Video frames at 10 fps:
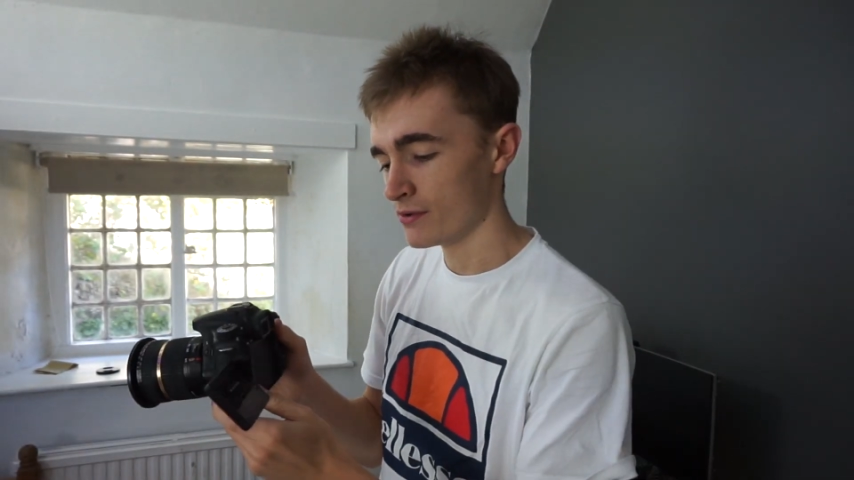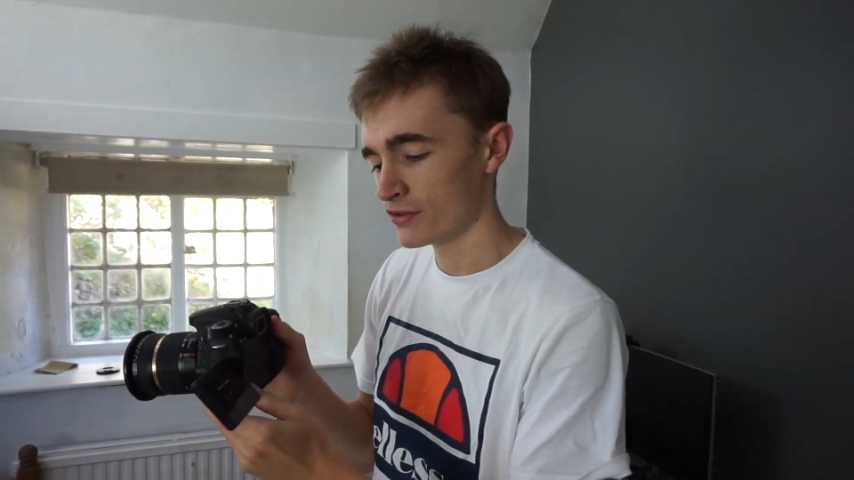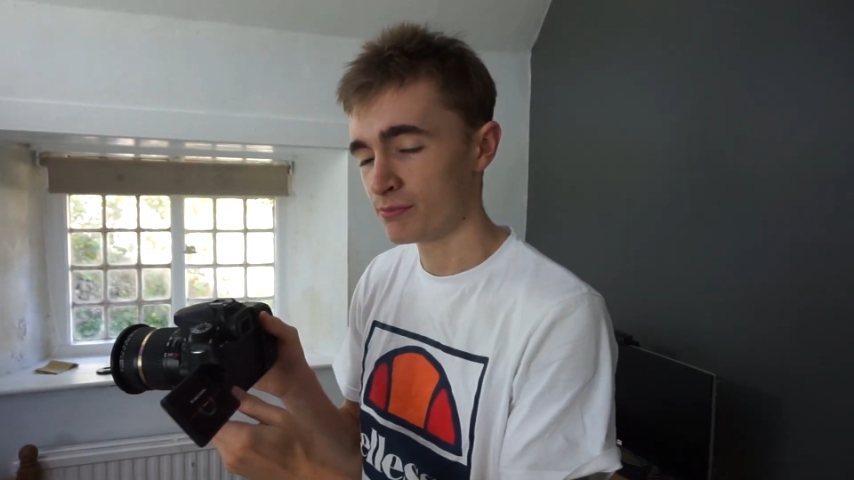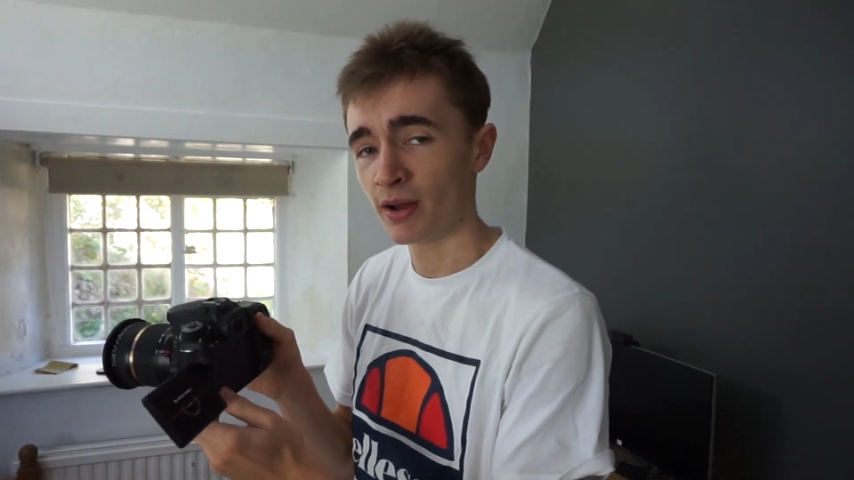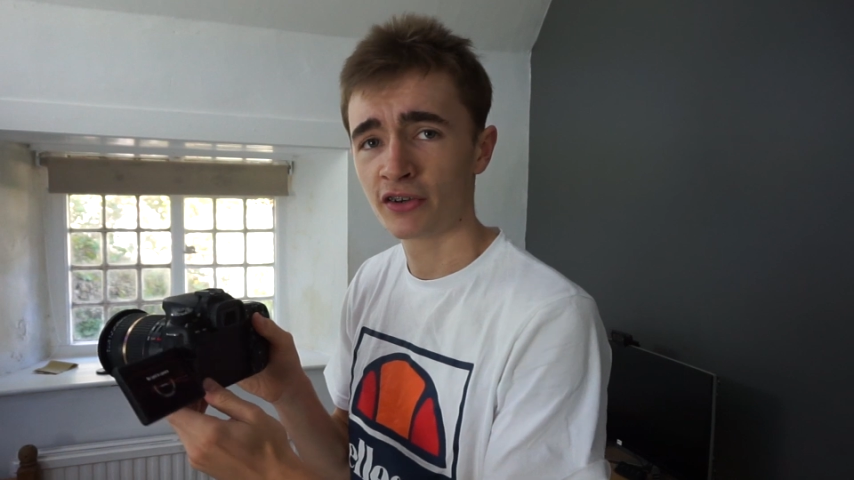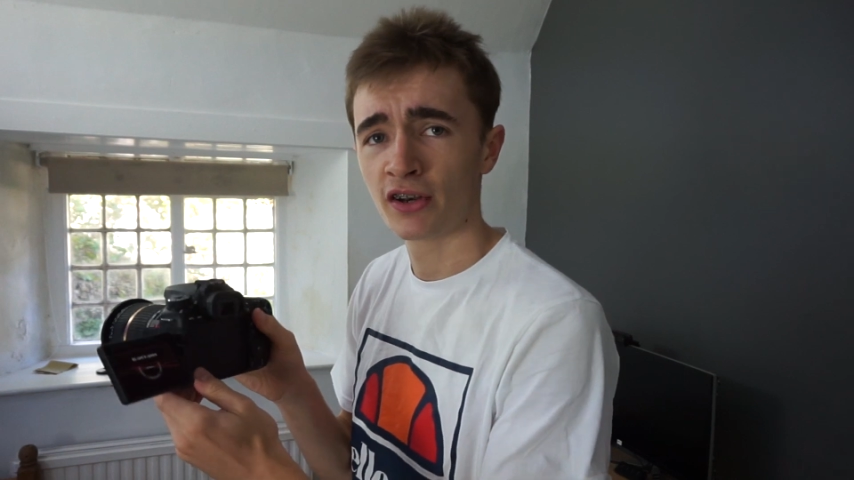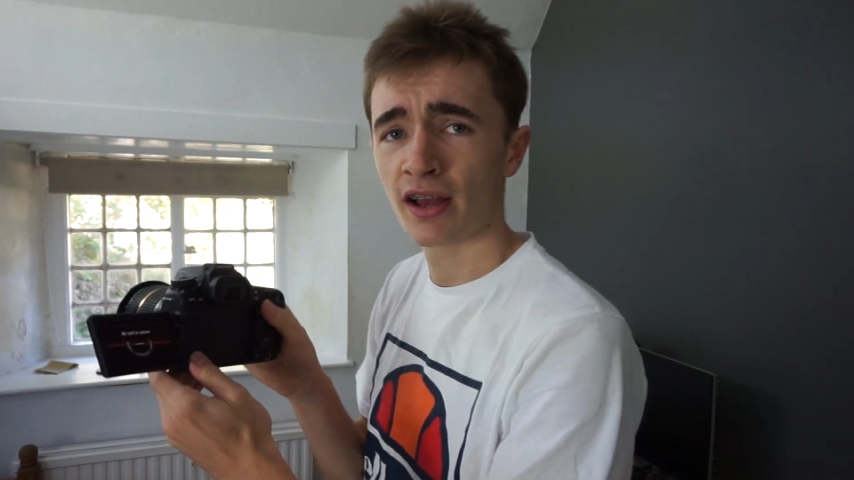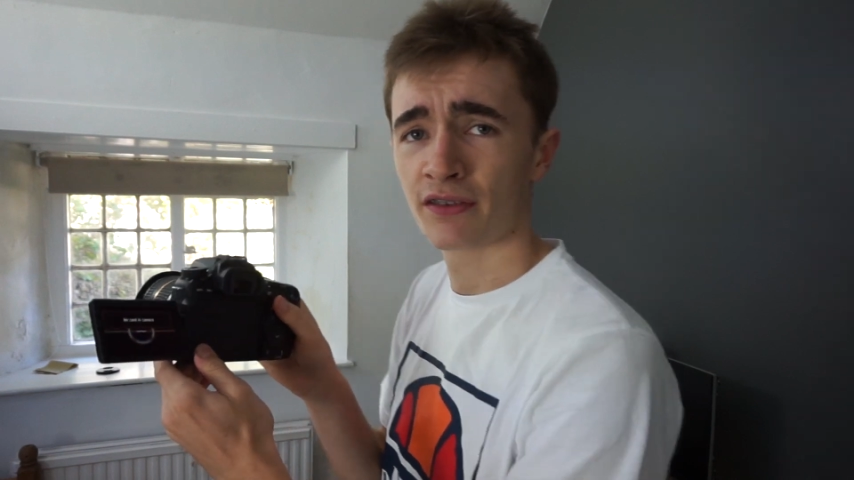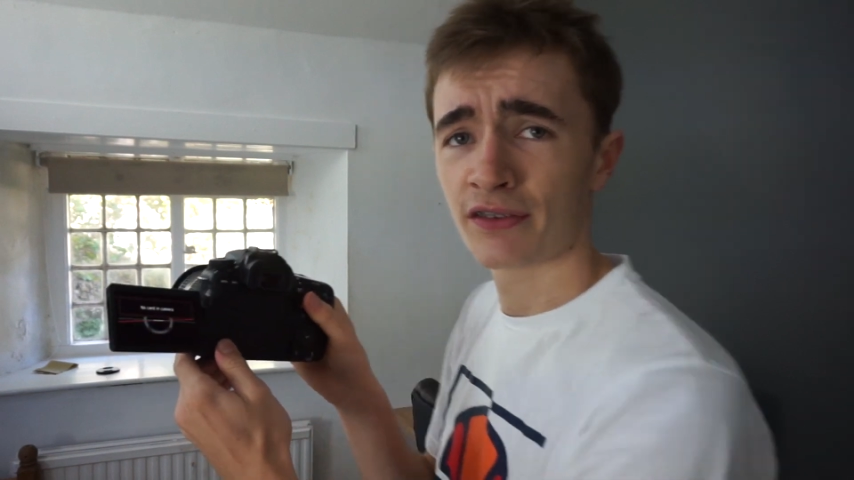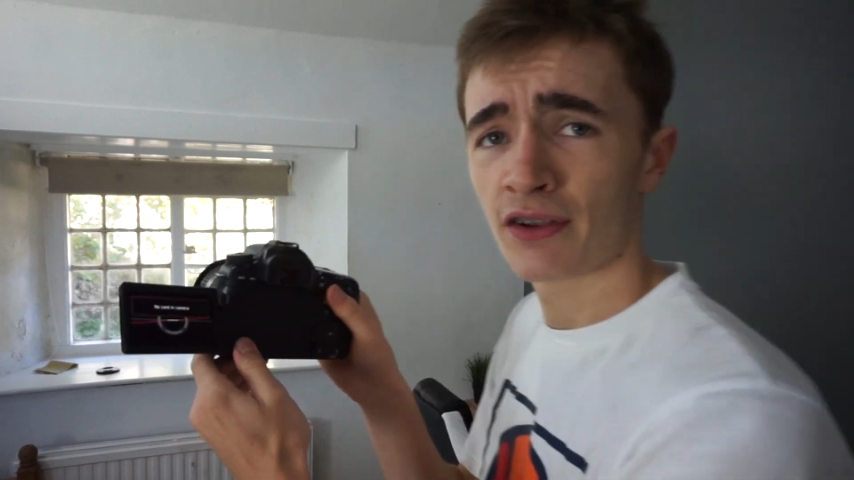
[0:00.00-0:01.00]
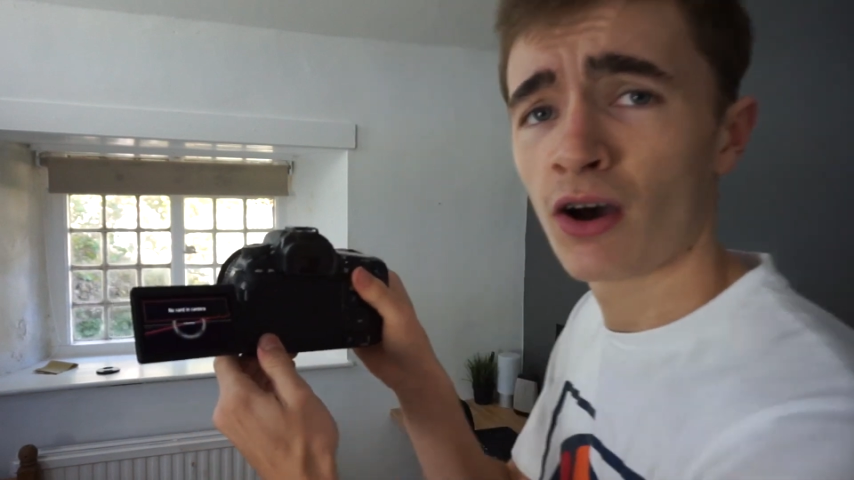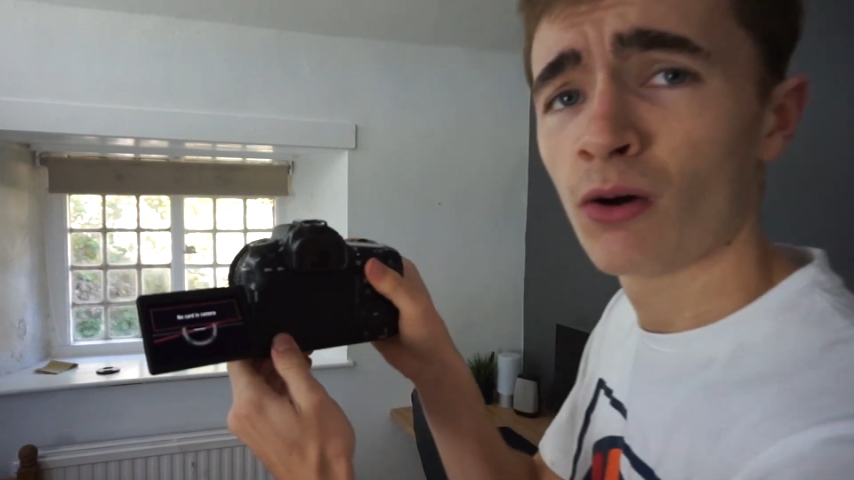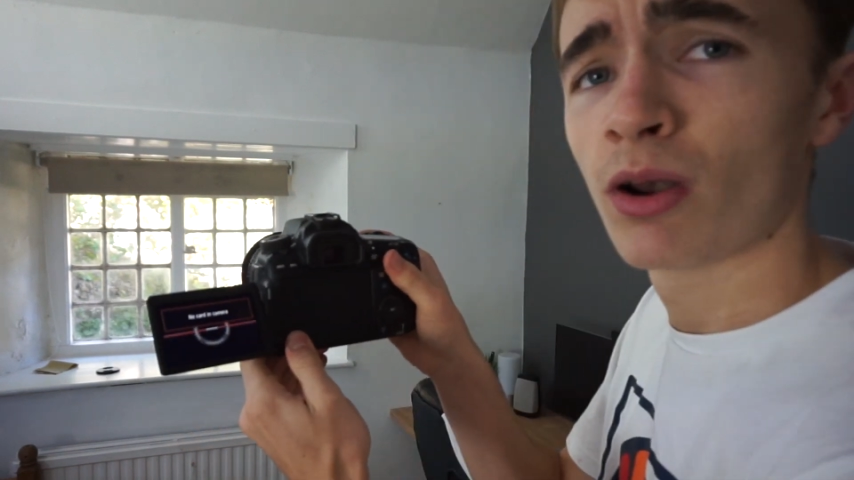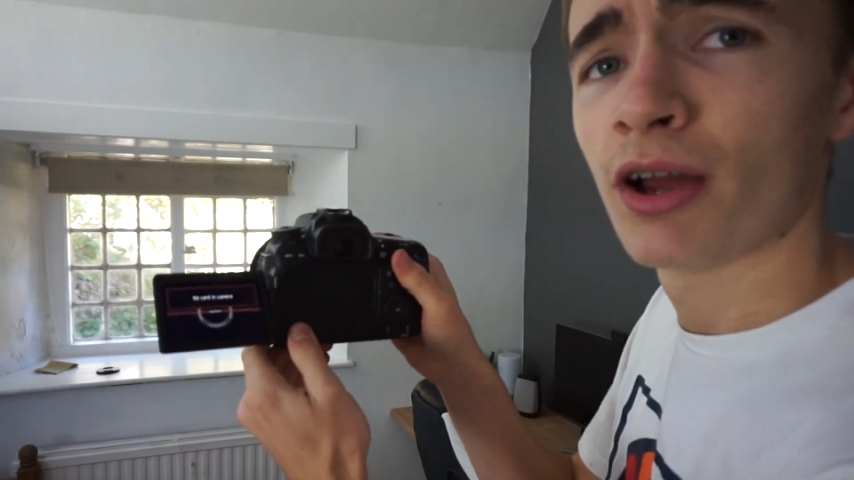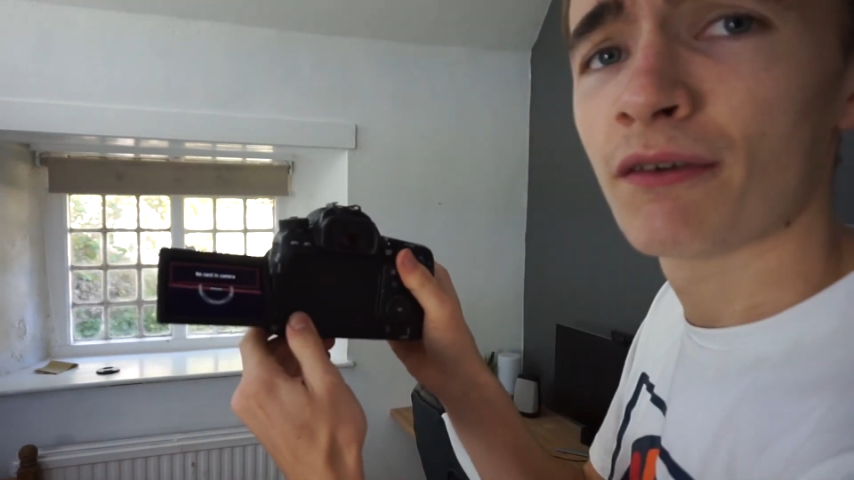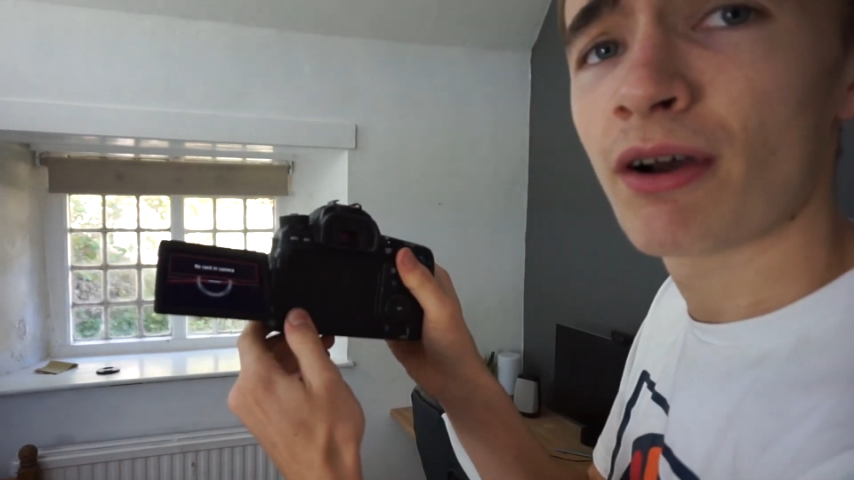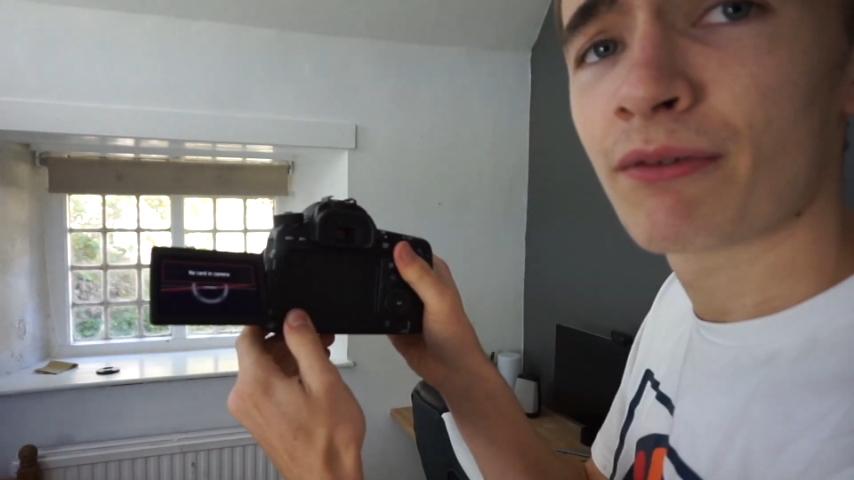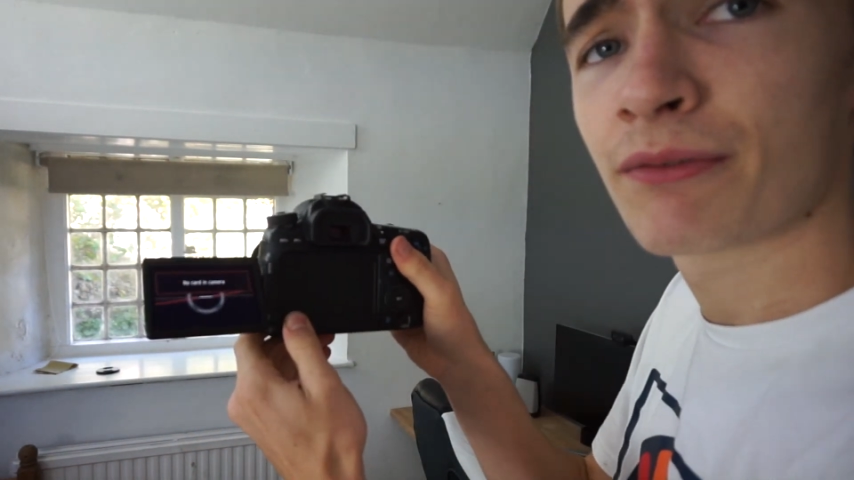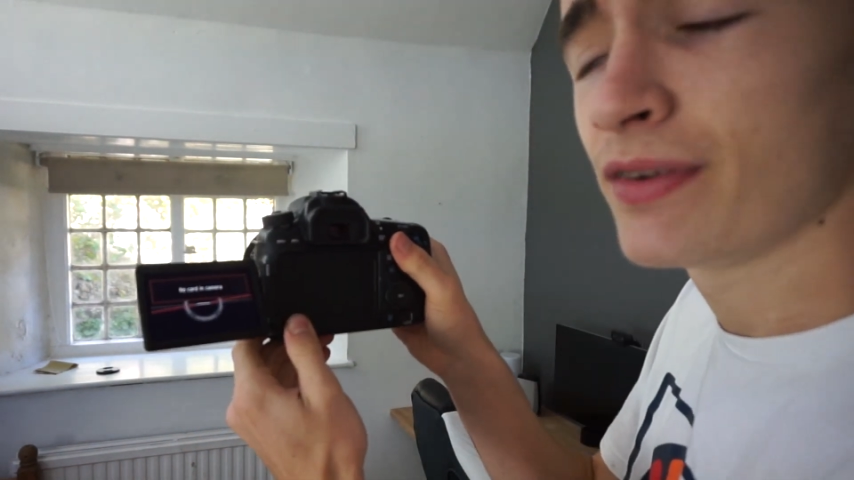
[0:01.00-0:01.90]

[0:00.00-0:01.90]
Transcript: especially as there's a whole load of other